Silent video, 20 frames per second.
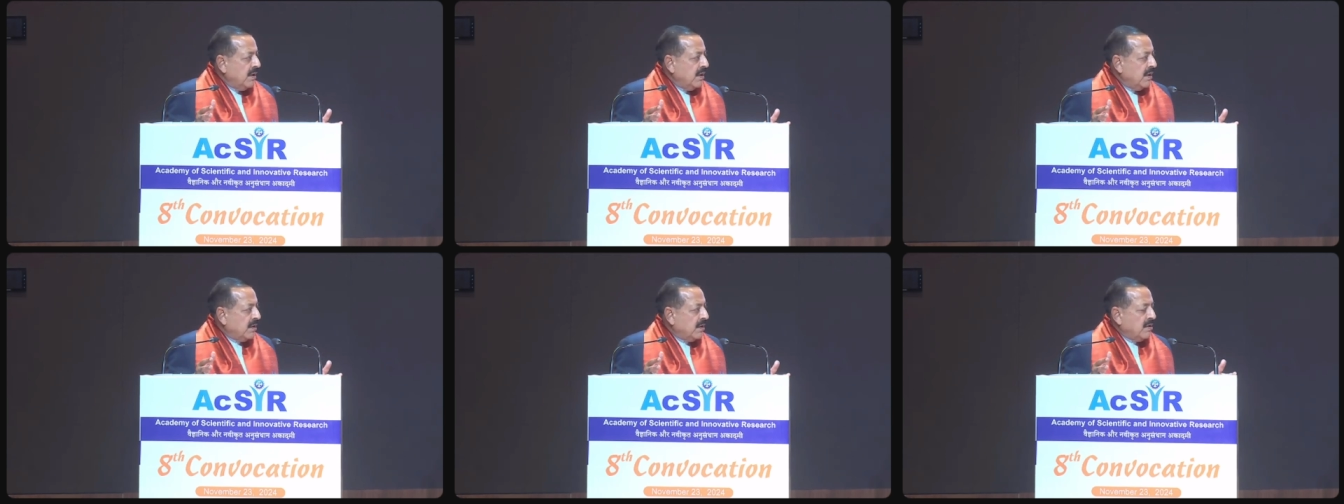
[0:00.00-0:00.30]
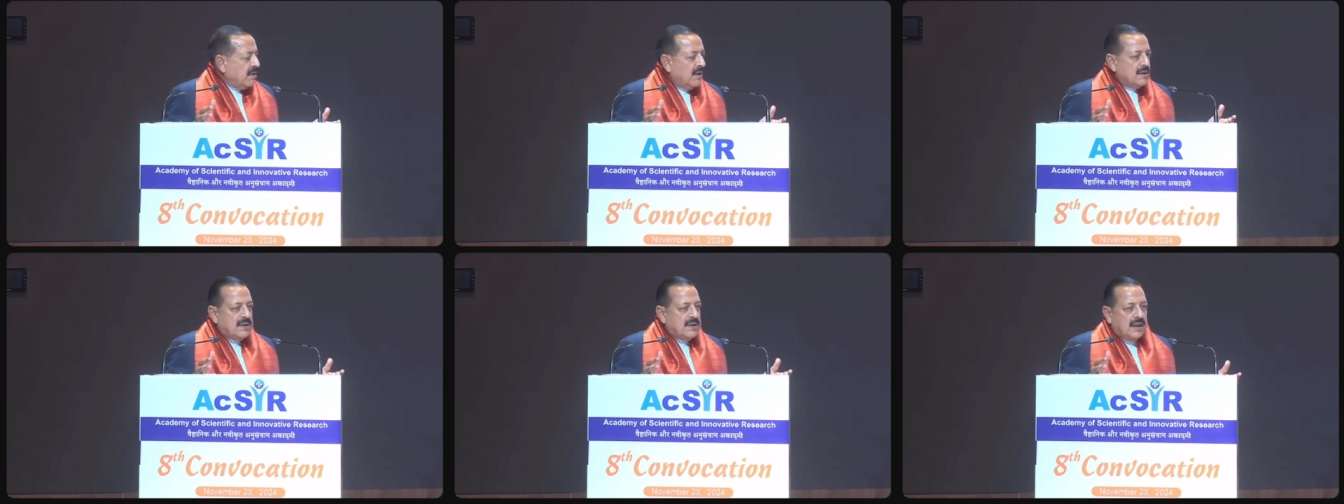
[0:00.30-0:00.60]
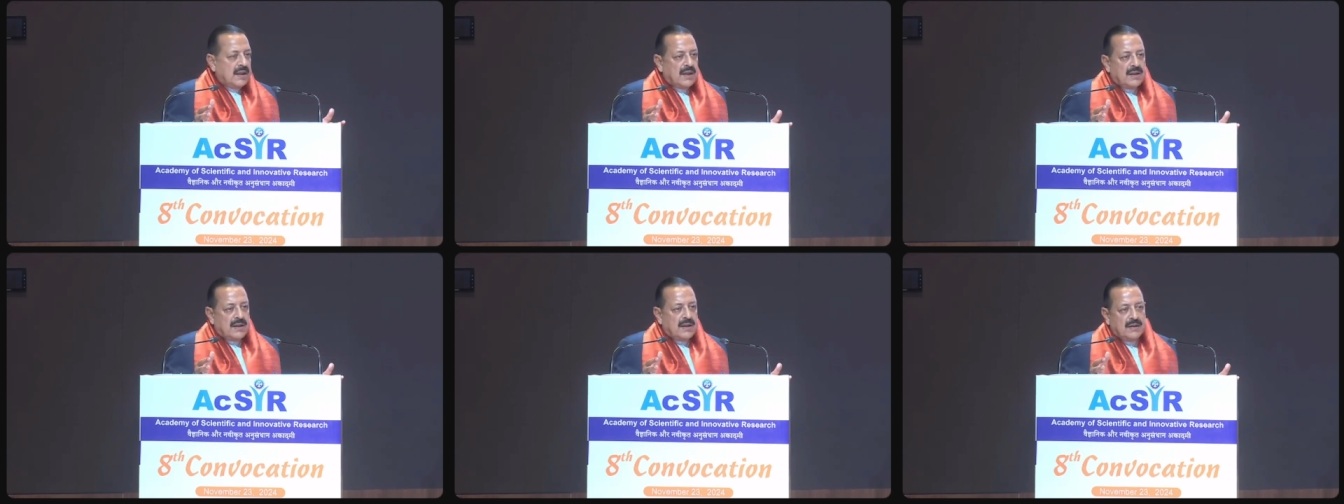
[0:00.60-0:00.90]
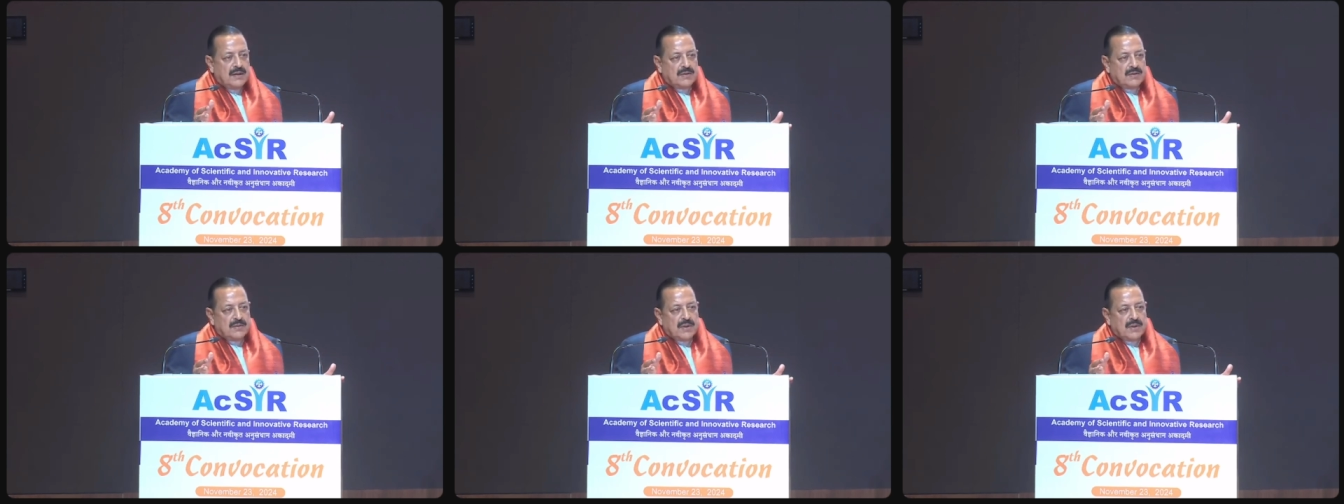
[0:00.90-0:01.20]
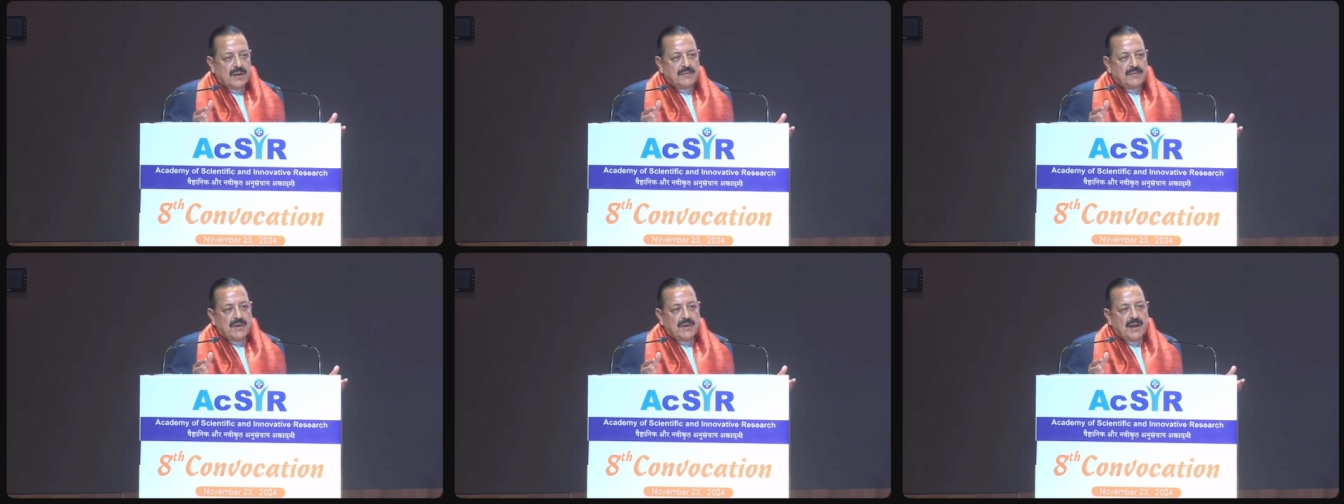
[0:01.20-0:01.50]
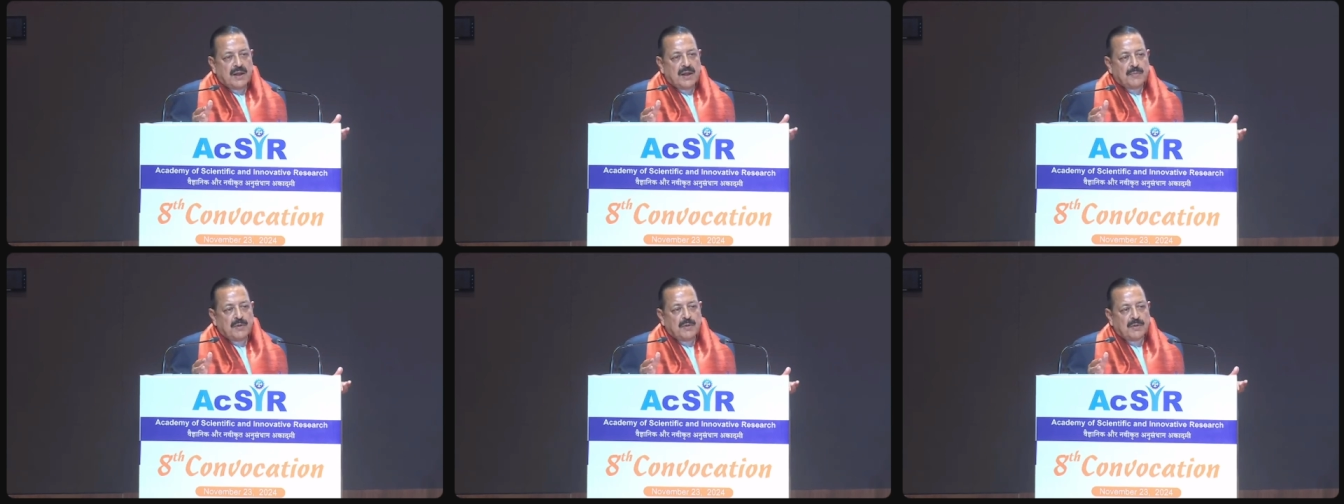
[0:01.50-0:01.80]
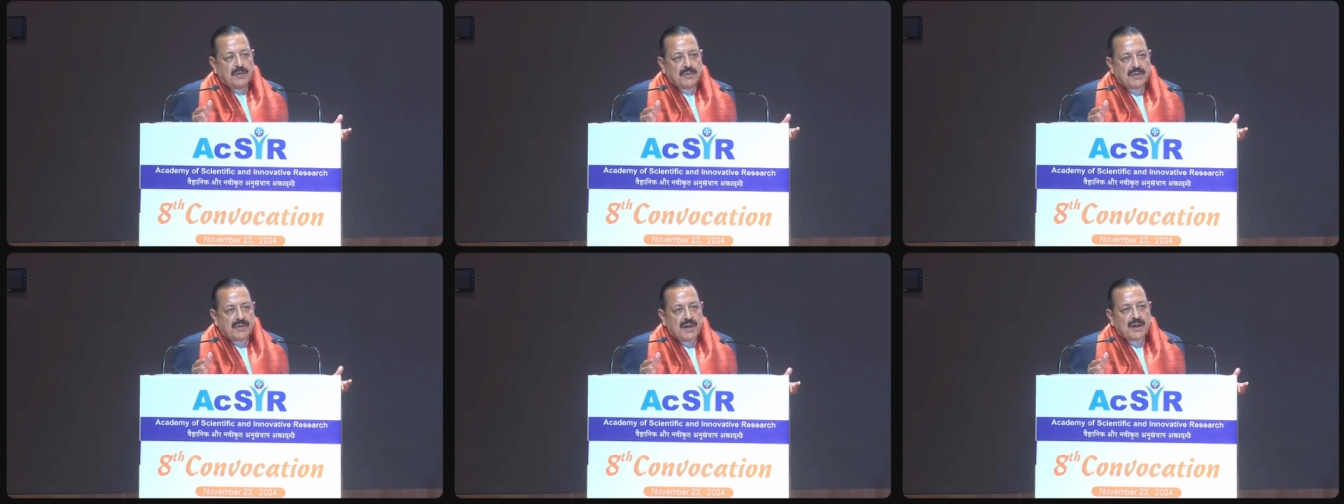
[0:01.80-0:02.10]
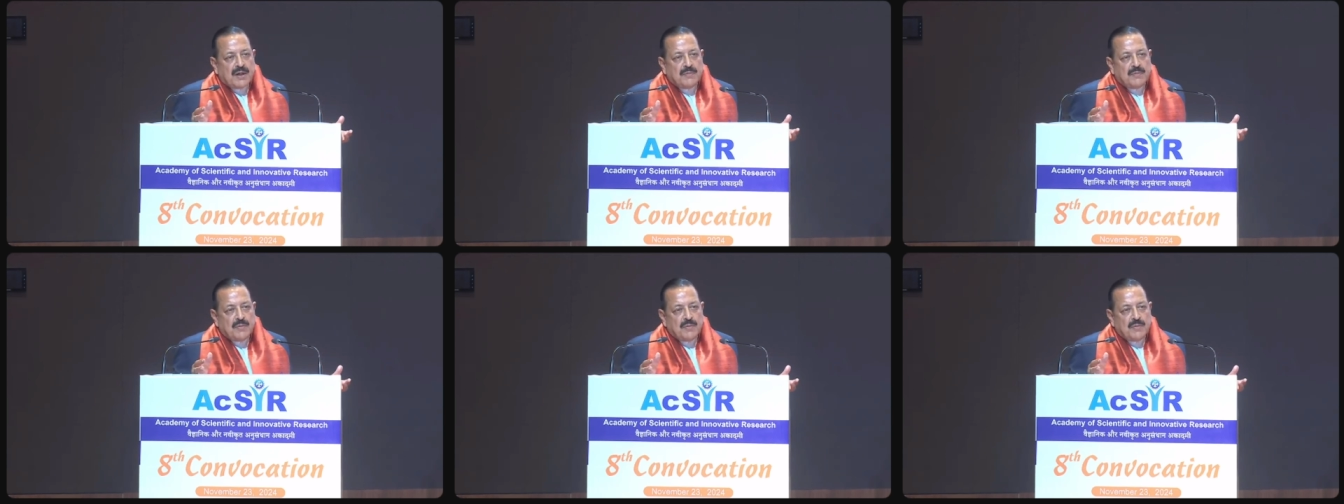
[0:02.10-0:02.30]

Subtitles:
across the country, so that we are able to attract